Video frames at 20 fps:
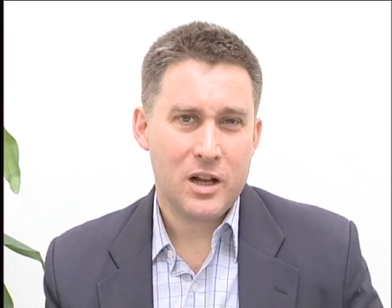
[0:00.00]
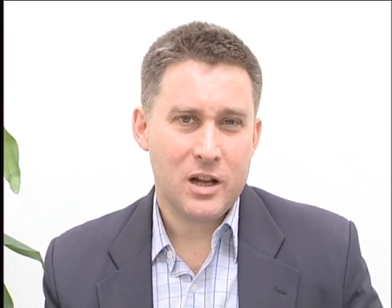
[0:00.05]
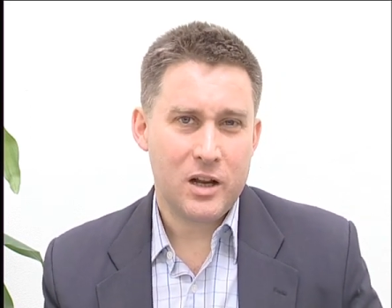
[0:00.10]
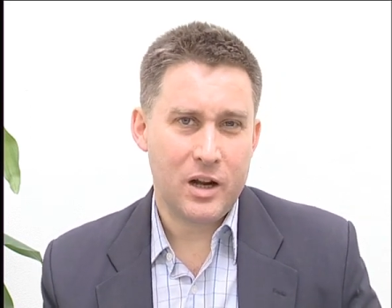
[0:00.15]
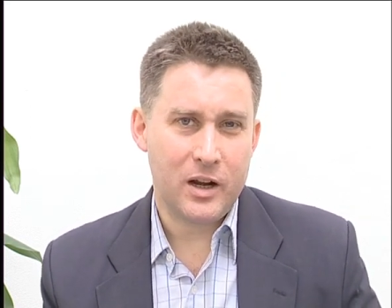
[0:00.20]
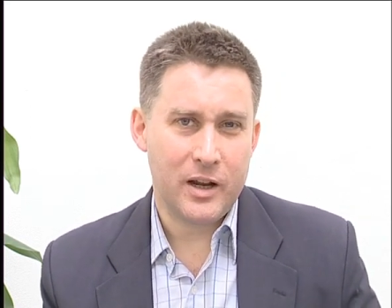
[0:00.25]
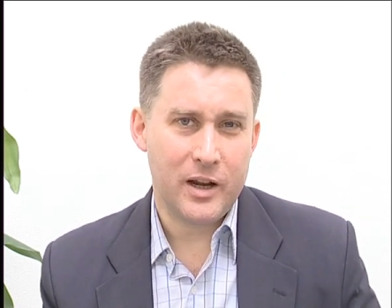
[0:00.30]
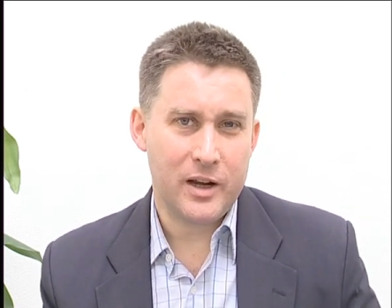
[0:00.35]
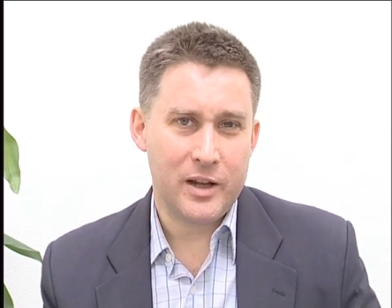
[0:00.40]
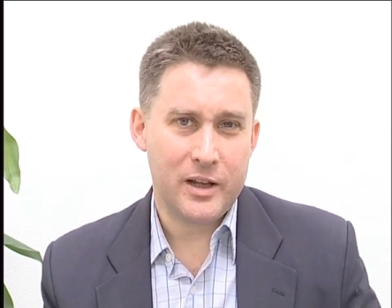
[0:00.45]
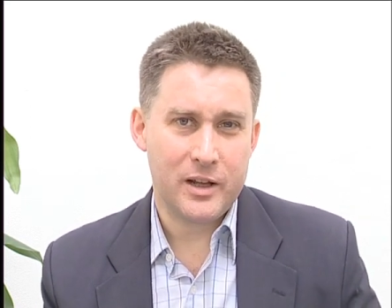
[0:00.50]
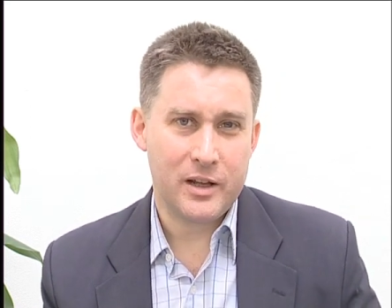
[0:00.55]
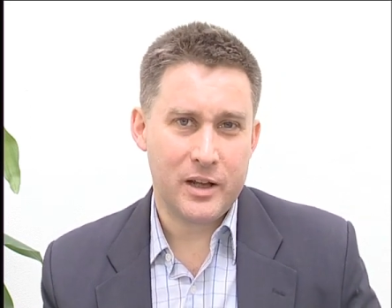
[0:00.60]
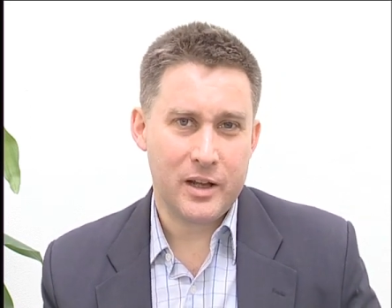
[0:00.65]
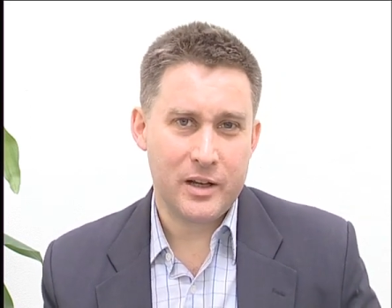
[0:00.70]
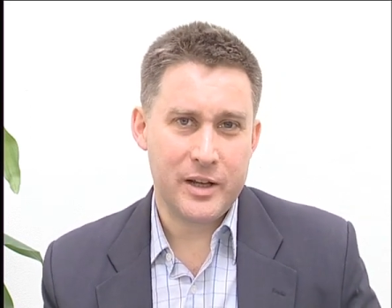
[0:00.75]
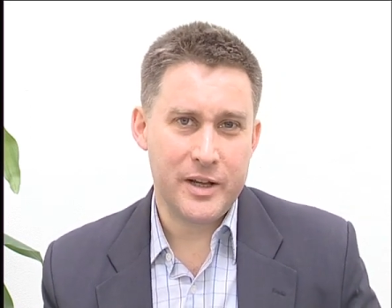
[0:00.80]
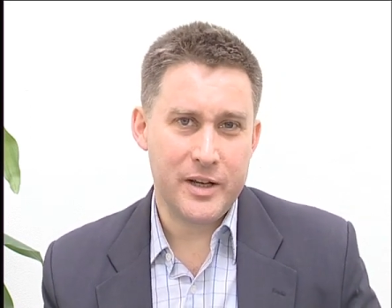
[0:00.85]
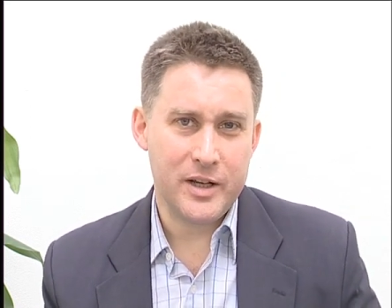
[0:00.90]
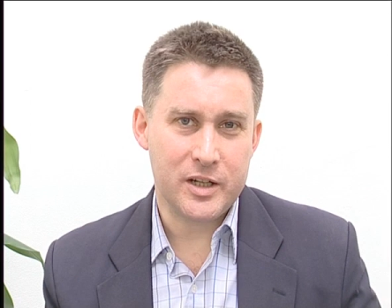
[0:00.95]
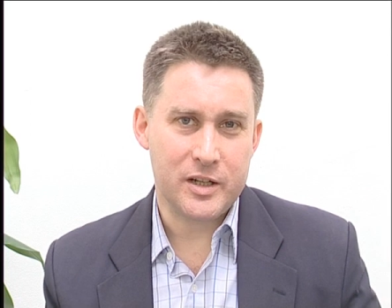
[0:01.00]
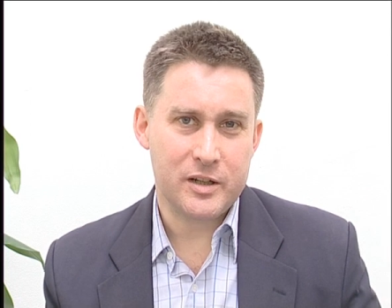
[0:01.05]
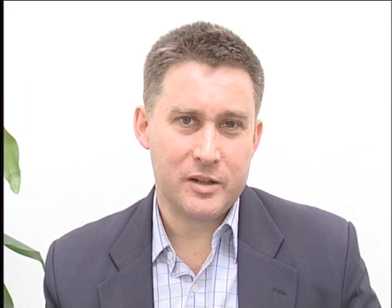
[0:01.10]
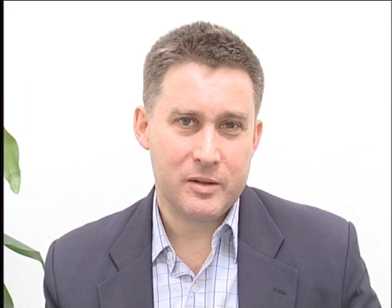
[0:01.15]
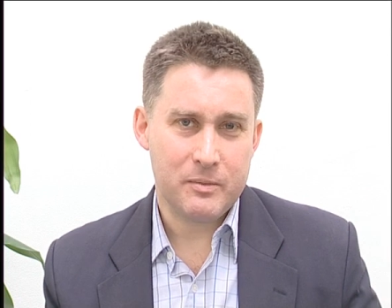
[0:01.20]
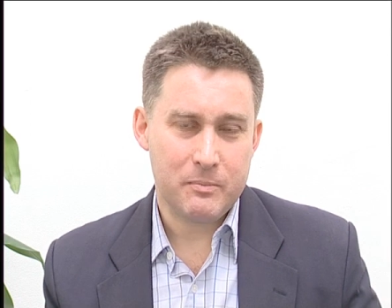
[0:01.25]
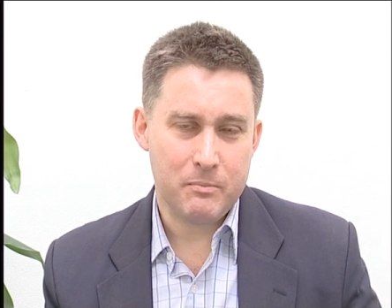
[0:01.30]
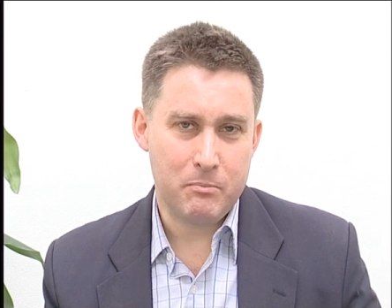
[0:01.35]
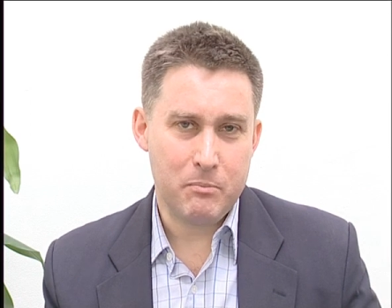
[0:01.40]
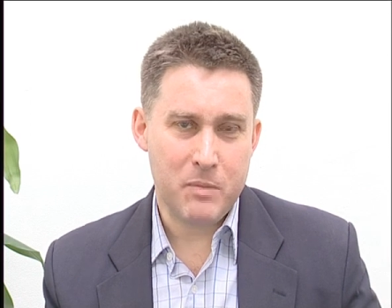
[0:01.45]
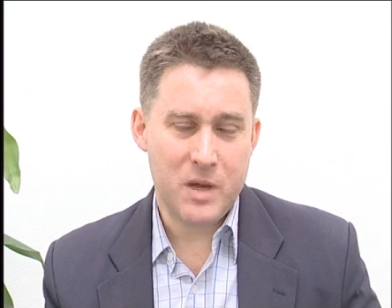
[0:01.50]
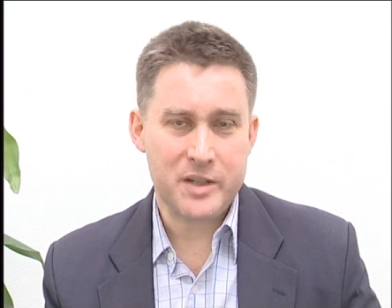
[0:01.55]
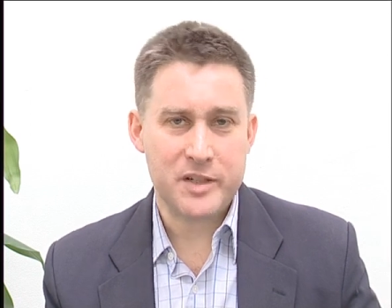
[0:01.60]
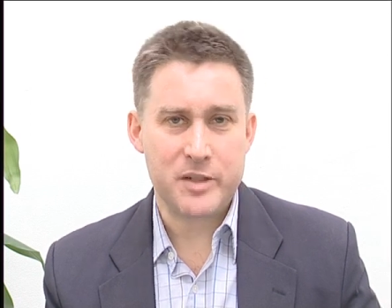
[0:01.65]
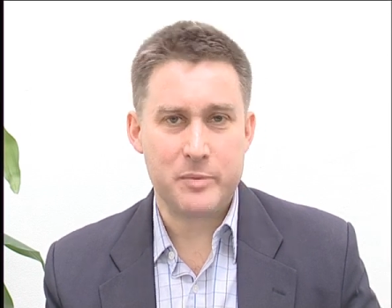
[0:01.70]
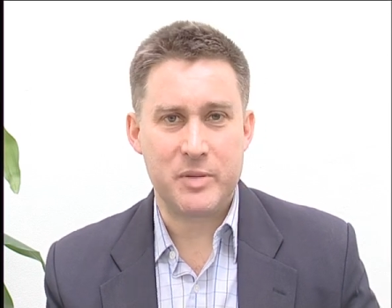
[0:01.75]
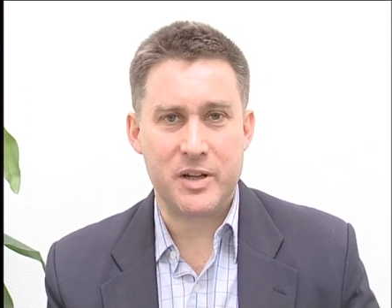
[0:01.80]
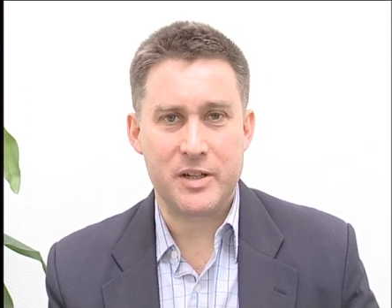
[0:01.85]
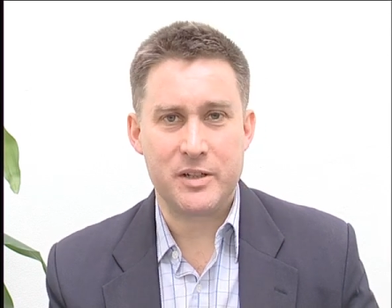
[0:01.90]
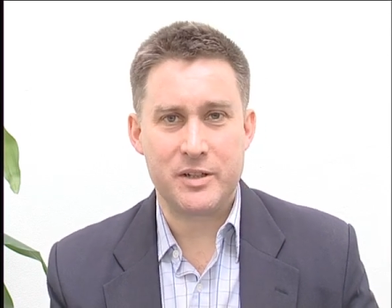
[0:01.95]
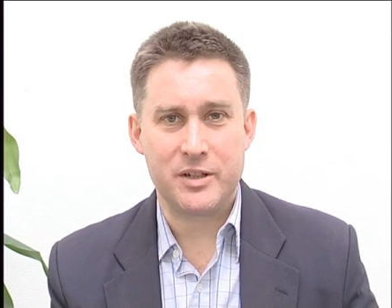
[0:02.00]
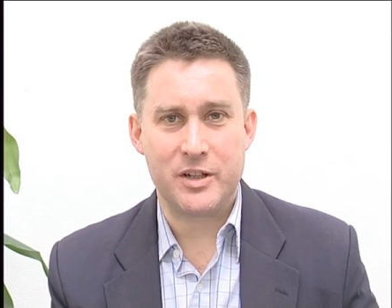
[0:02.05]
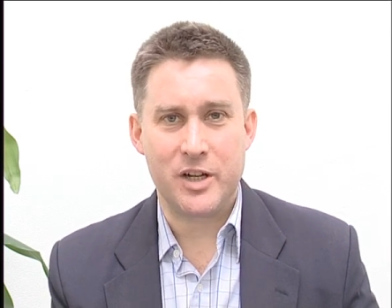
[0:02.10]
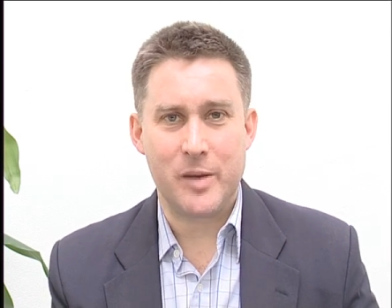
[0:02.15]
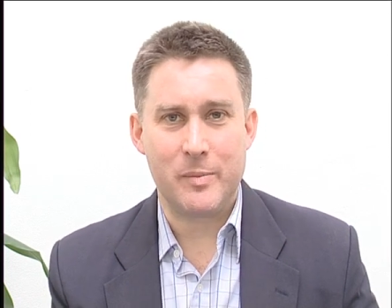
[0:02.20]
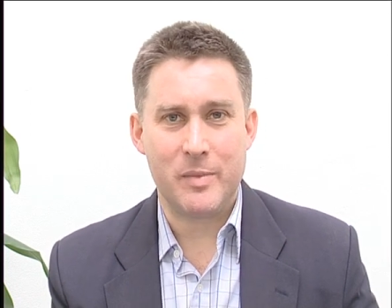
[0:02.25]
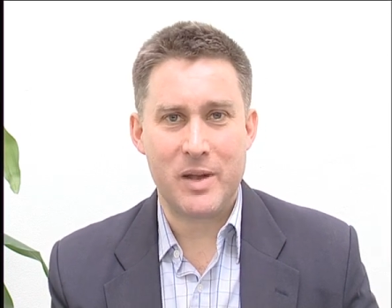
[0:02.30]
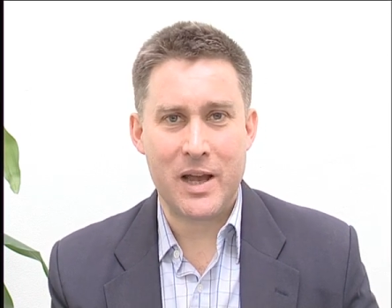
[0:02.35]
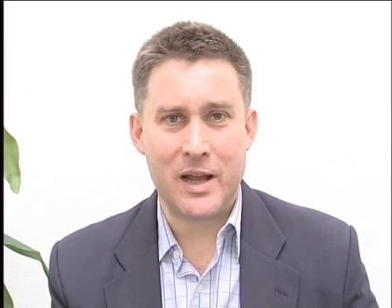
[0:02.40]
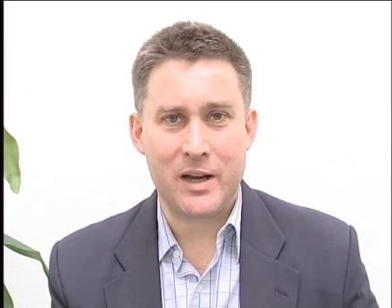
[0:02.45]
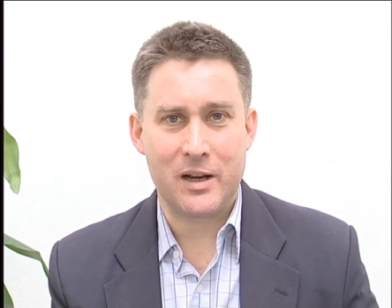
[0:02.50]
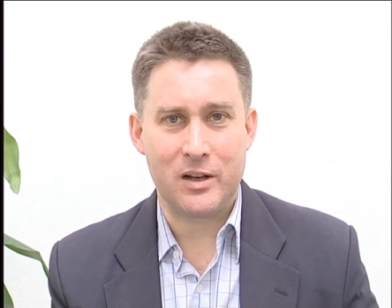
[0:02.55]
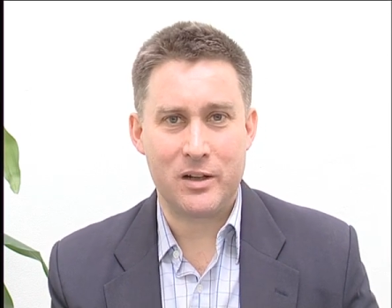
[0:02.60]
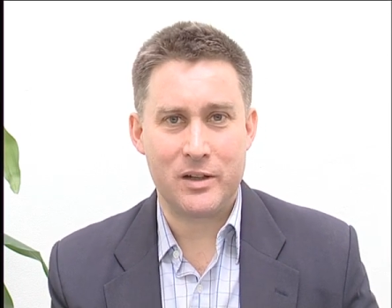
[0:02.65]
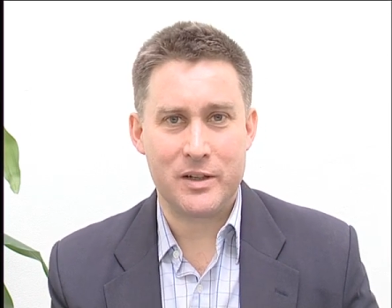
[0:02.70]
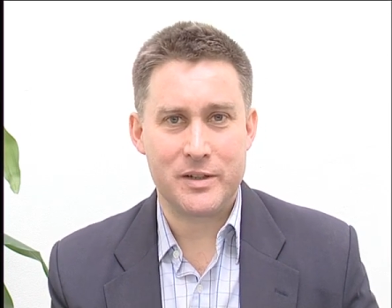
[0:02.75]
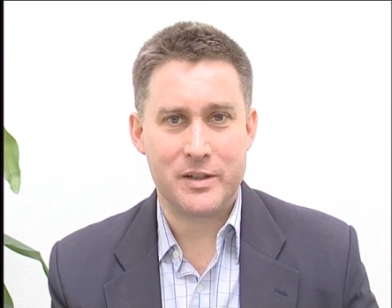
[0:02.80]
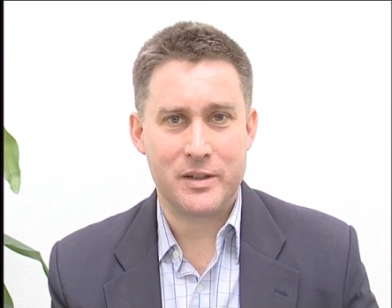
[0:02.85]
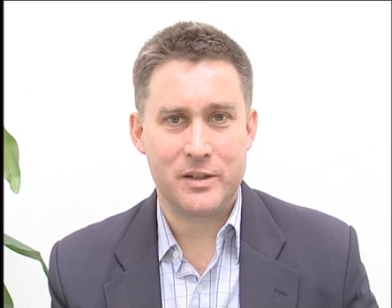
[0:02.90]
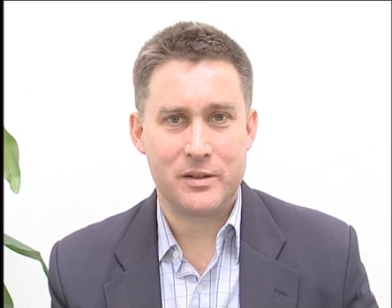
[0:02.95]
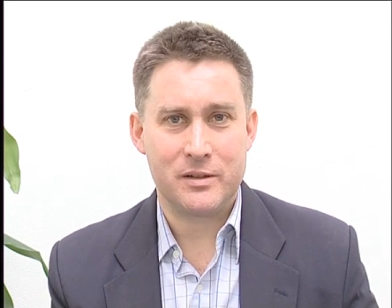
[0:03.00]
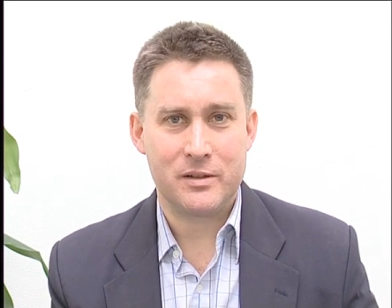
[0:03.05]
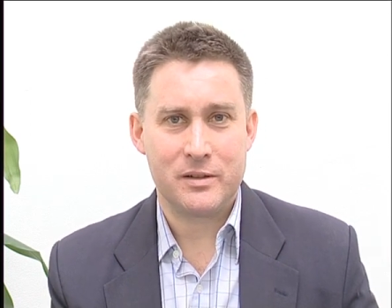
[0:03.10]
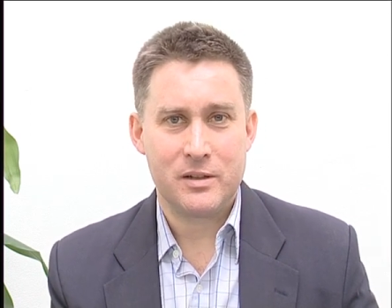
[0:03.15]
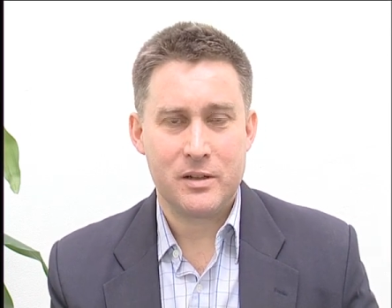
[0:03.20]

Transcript: Clearly, a leader must spend time analysing.